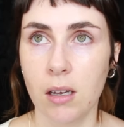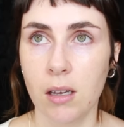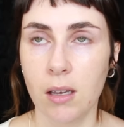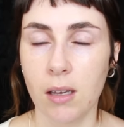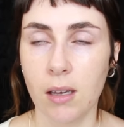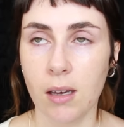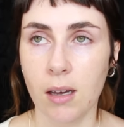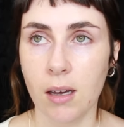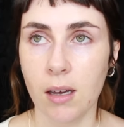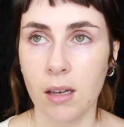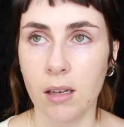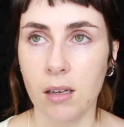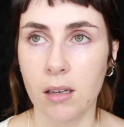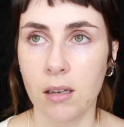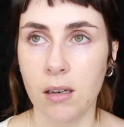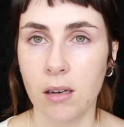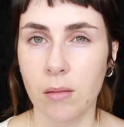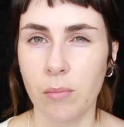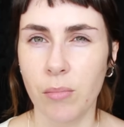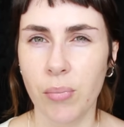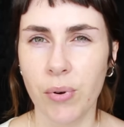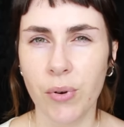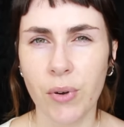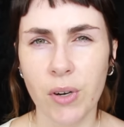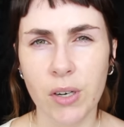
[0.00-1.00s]
Yeah,
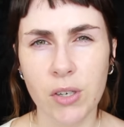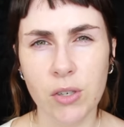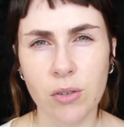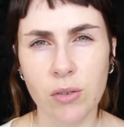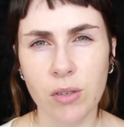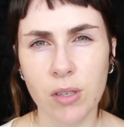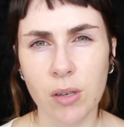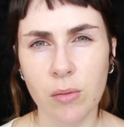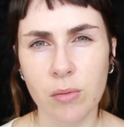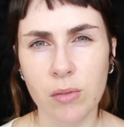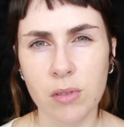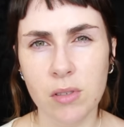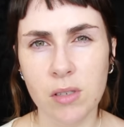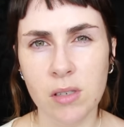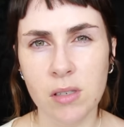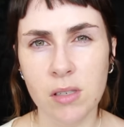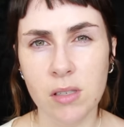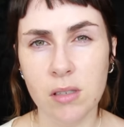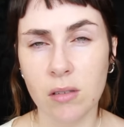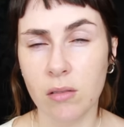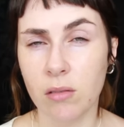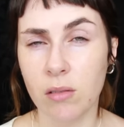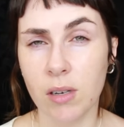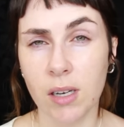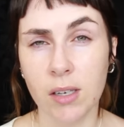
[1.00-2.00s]
pretty sure that was
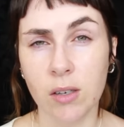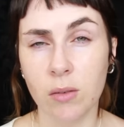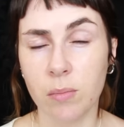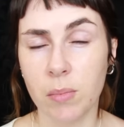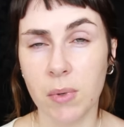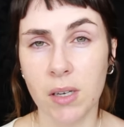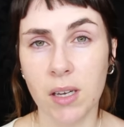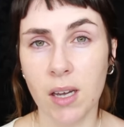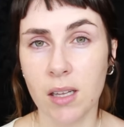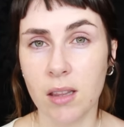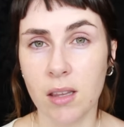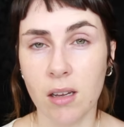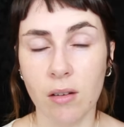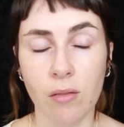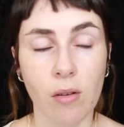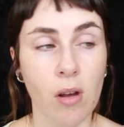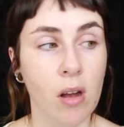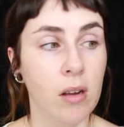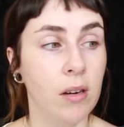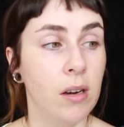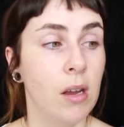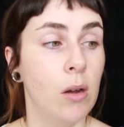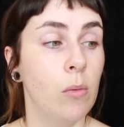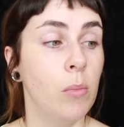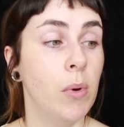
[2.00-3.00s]
it. Oh, I could be getting that
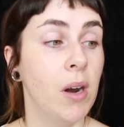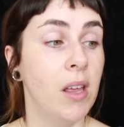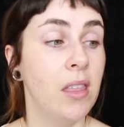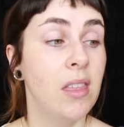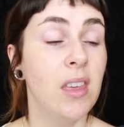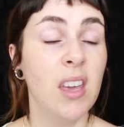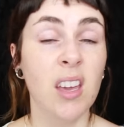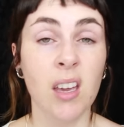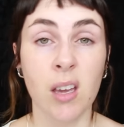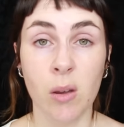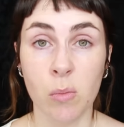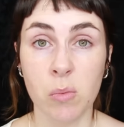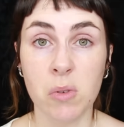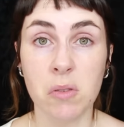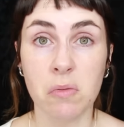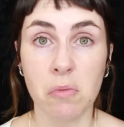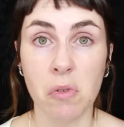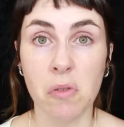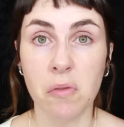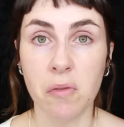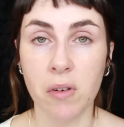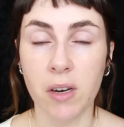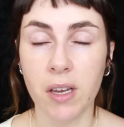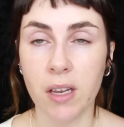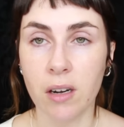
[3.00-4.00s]
wrong now, but I think it was
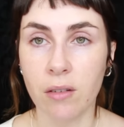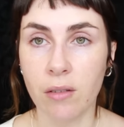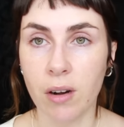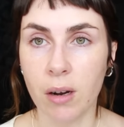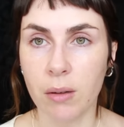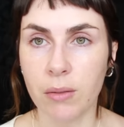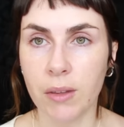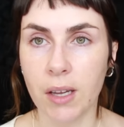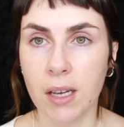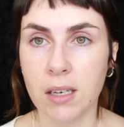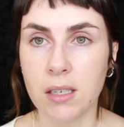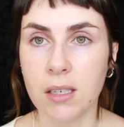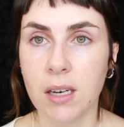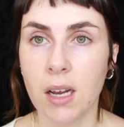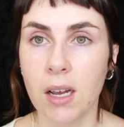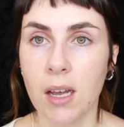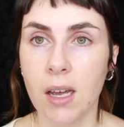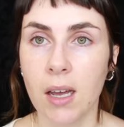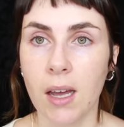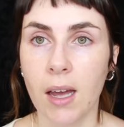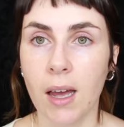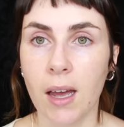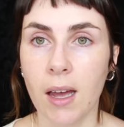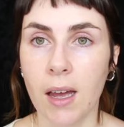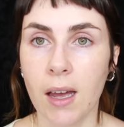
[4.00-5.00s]
roughly in around that.
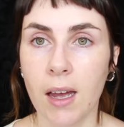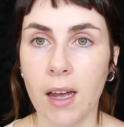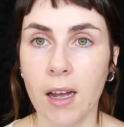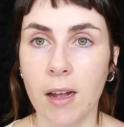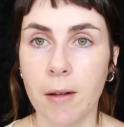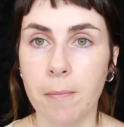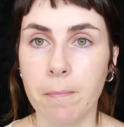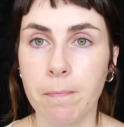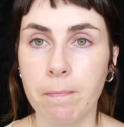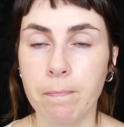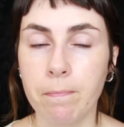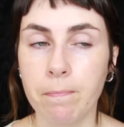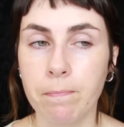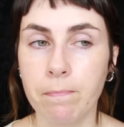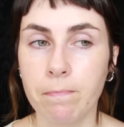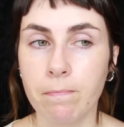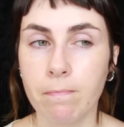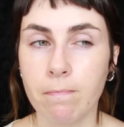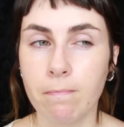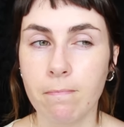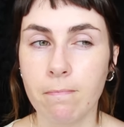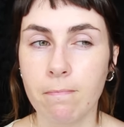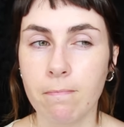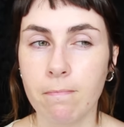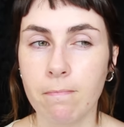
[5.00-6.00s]
Um,
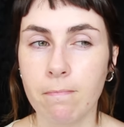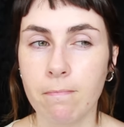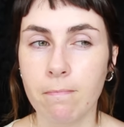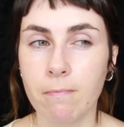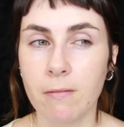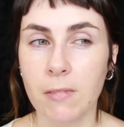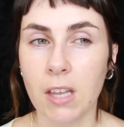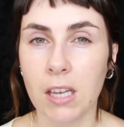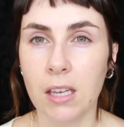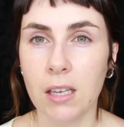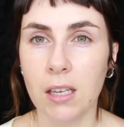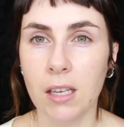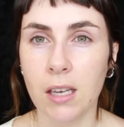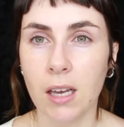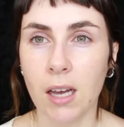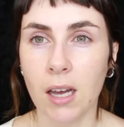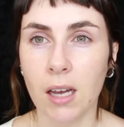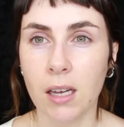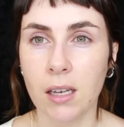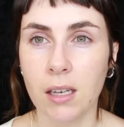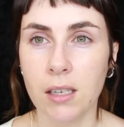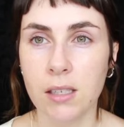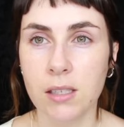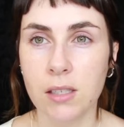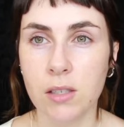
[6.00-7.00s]

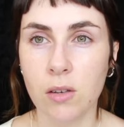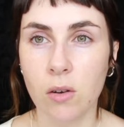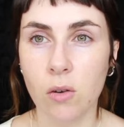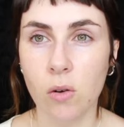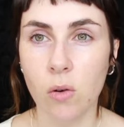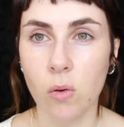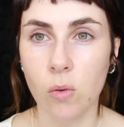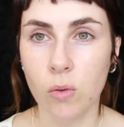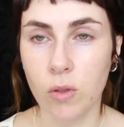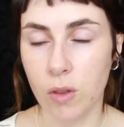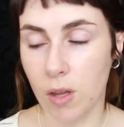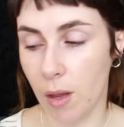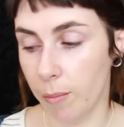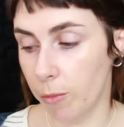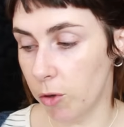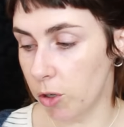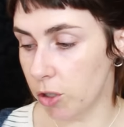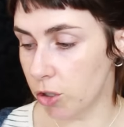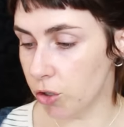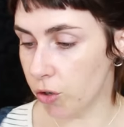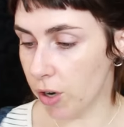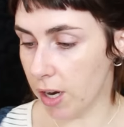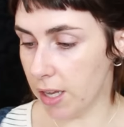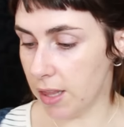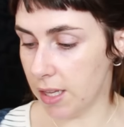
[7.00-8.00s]
yeah, so I'm
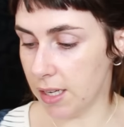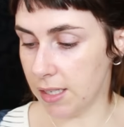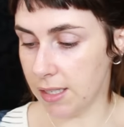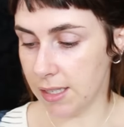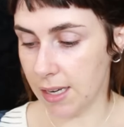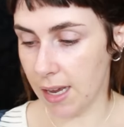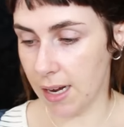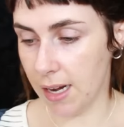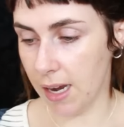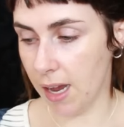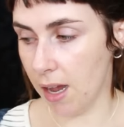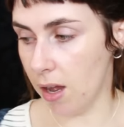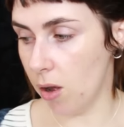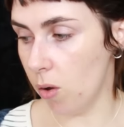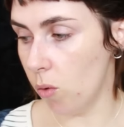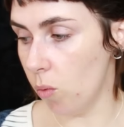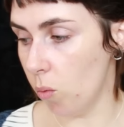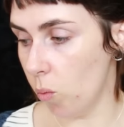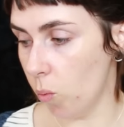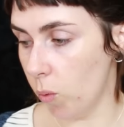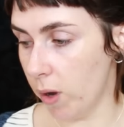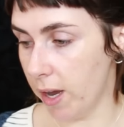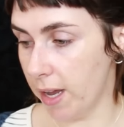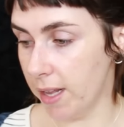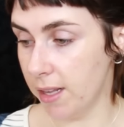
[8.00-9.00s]
going to try this anyhow
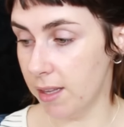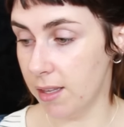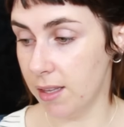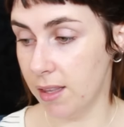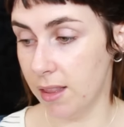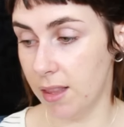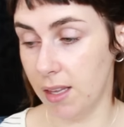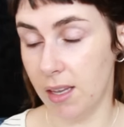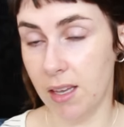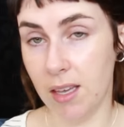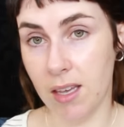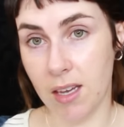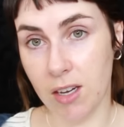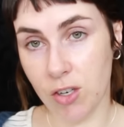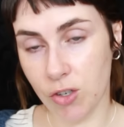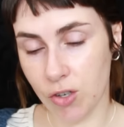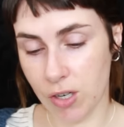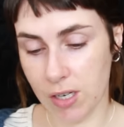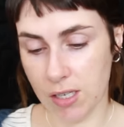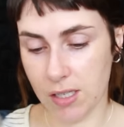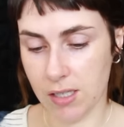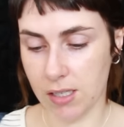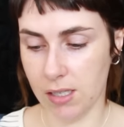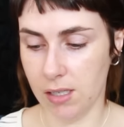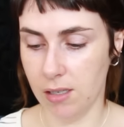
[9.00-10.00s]
with the
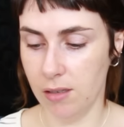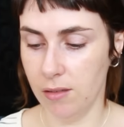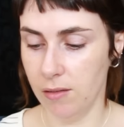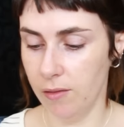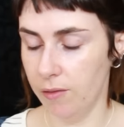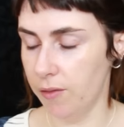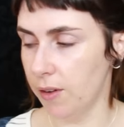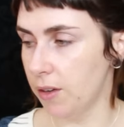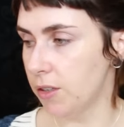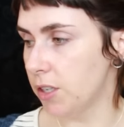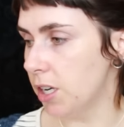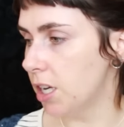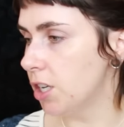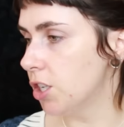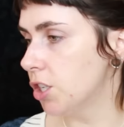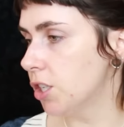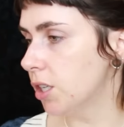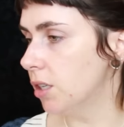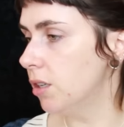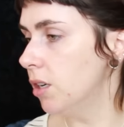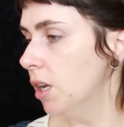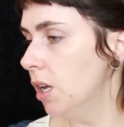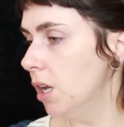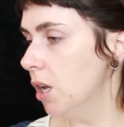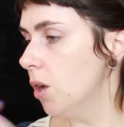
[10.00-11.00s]
Catrice
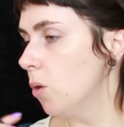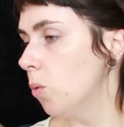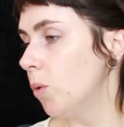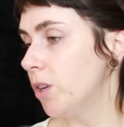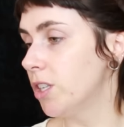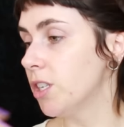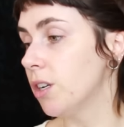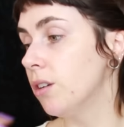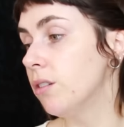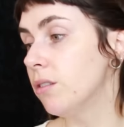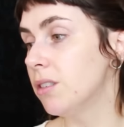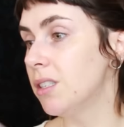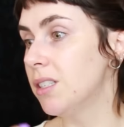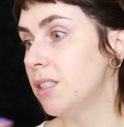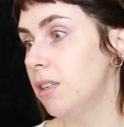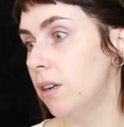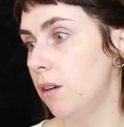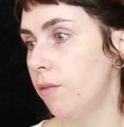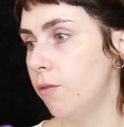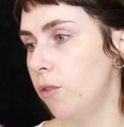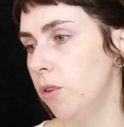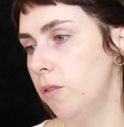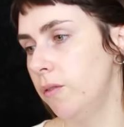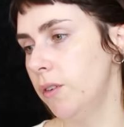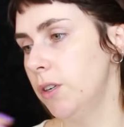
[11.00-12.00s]
foundation, which I already did
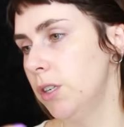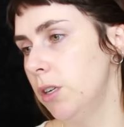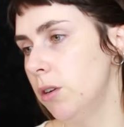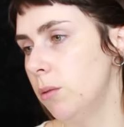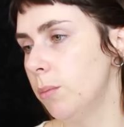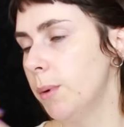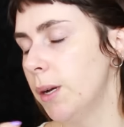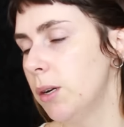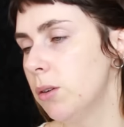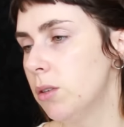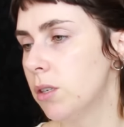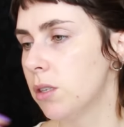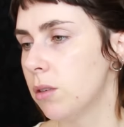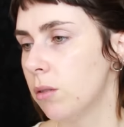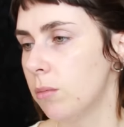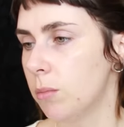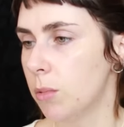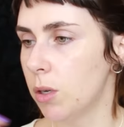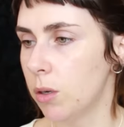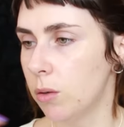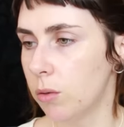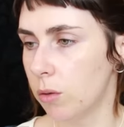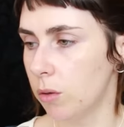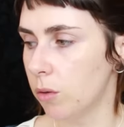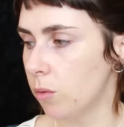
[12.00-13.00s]
a full video about, so I'm
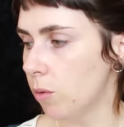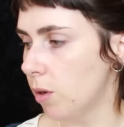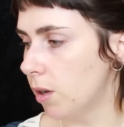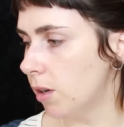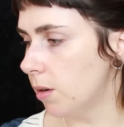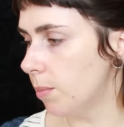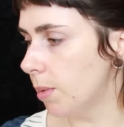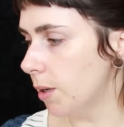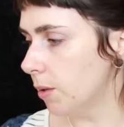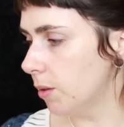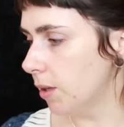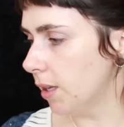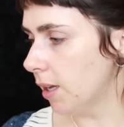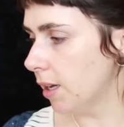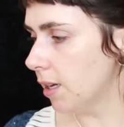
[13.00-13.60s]
not going to go on about